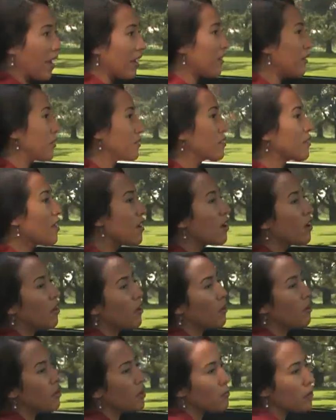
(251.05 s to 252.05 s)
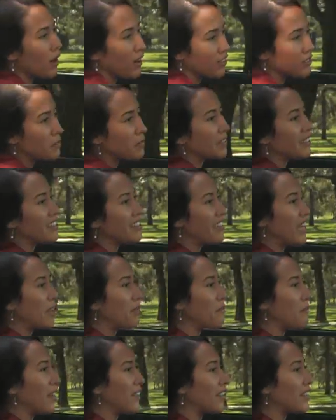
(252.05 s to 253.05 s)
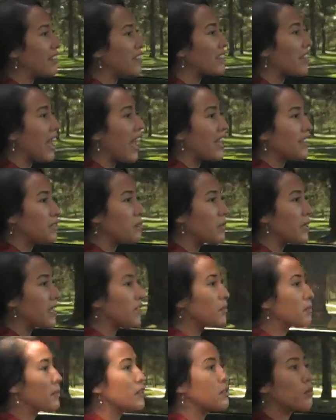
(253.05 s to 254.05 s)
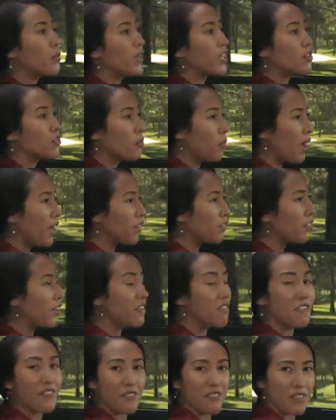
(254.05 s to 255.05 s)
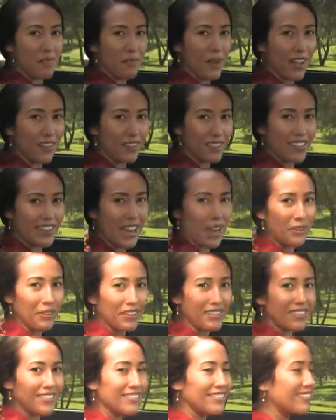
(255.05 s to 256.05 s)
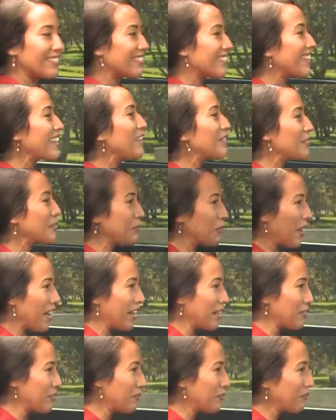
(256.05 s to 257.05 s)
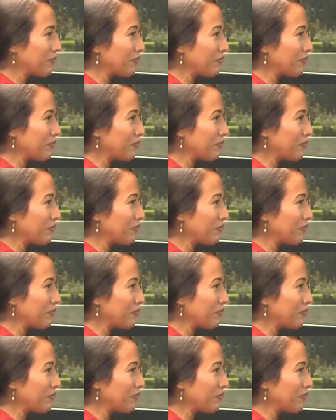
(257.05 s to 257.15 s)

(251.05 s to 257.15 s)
miles, or approximately 10 minutes, at speeds between 12 and 50 miles an hour. Here's why.